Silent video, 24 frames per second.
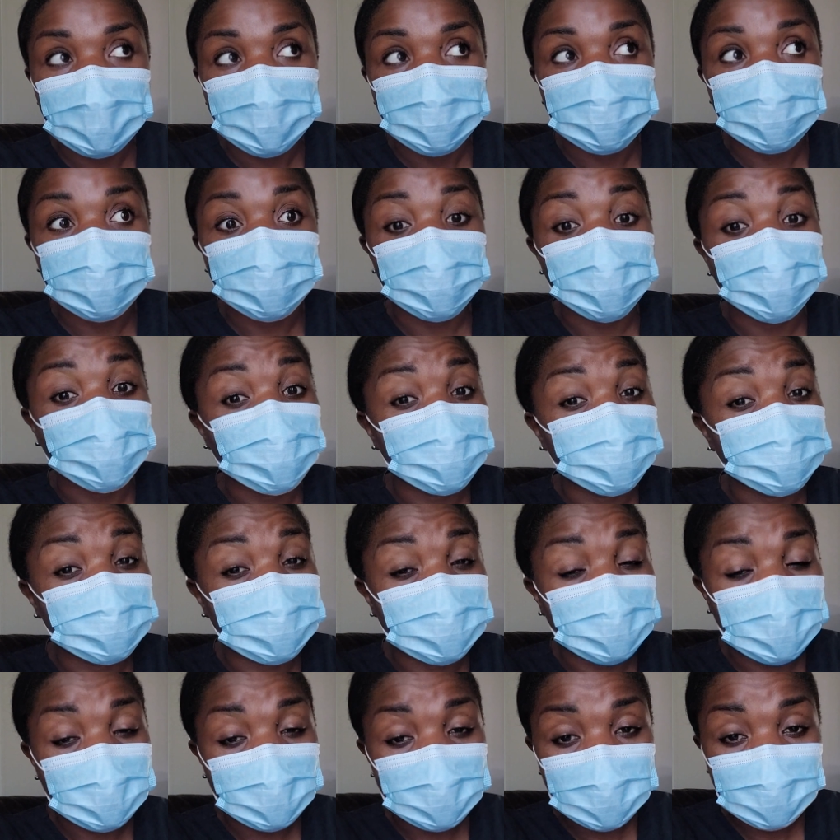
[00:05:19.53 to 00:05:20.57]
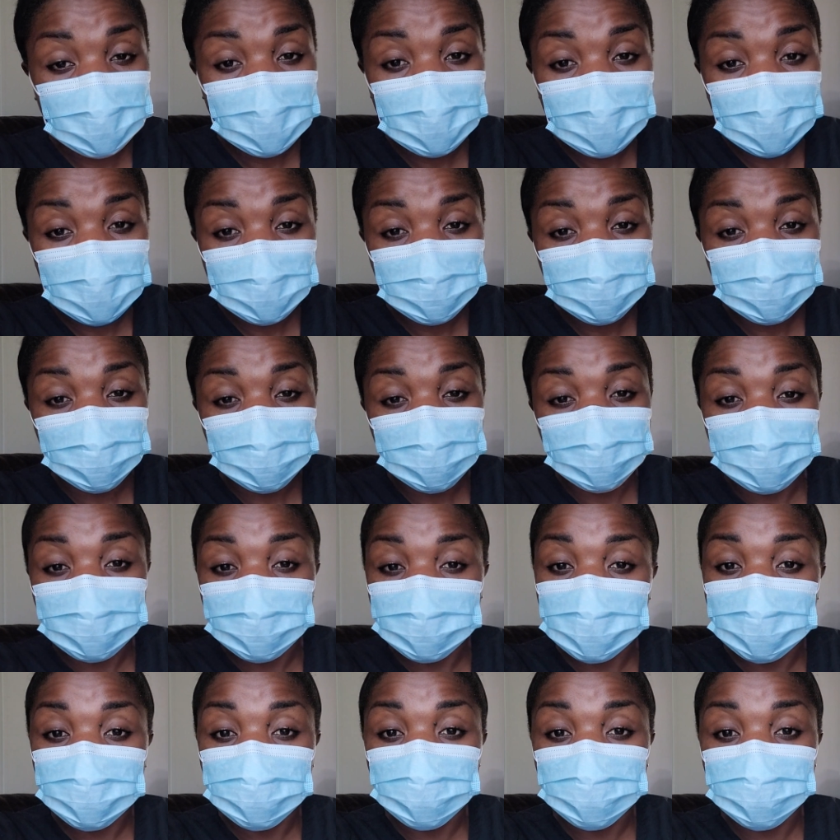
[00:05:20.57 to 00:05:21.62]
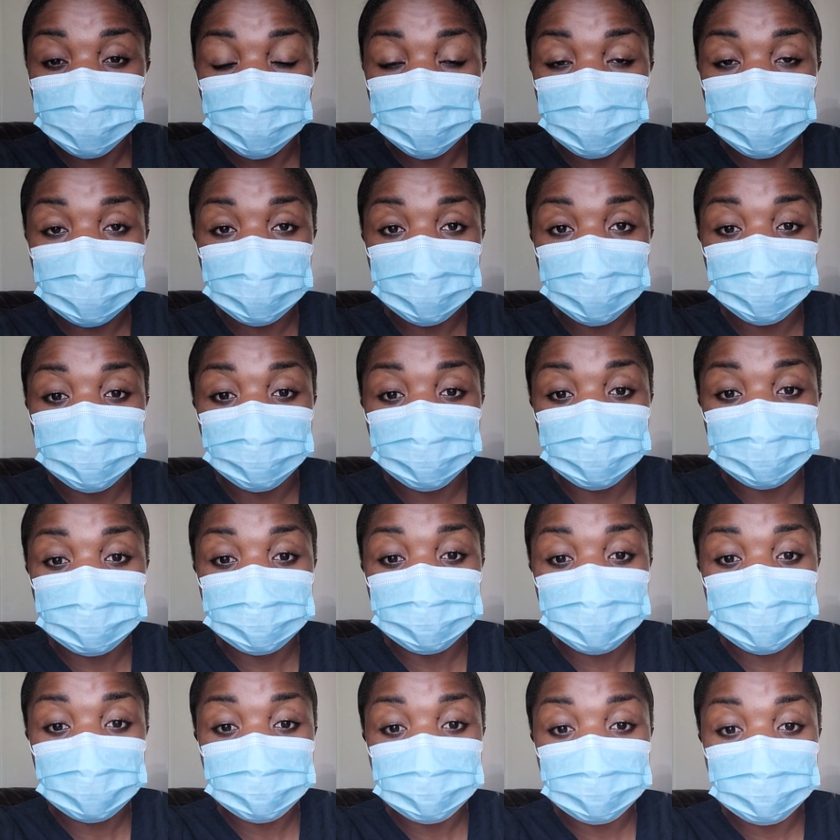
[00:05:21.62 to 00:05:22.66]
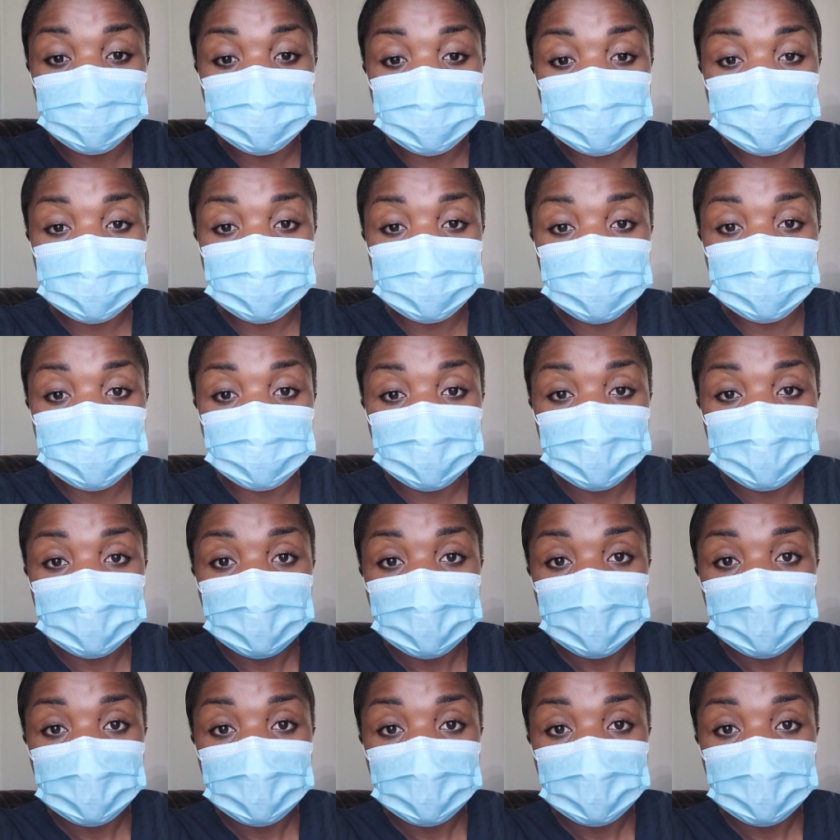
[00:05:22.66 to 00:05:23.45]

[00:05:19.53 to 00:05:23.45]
the order that I have and what we do 15 minutes